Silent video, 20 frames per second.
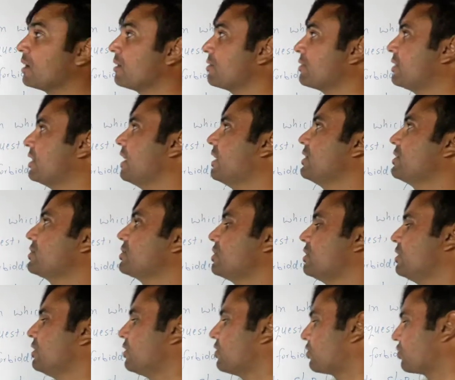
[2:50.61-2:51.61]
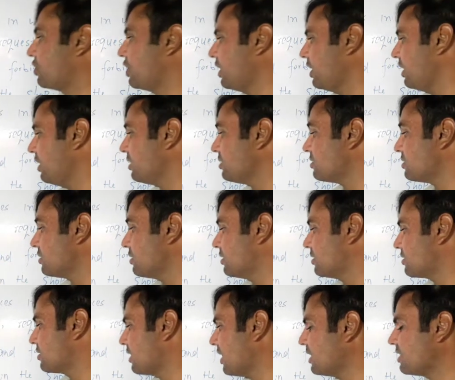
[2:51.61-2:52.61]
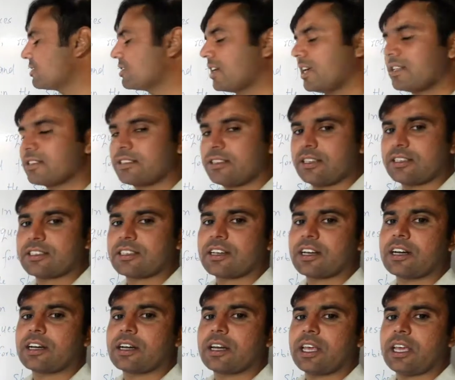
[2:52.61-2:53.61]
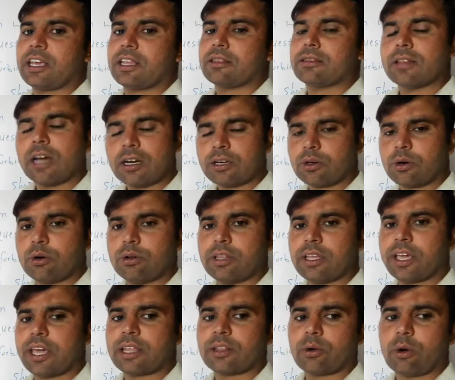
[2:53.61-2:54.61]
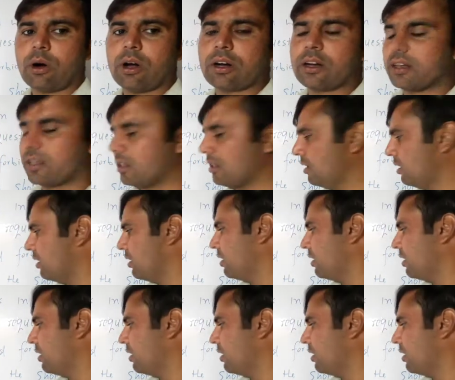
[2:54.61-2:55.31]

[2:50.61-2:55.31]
that these sentences contain not only an order,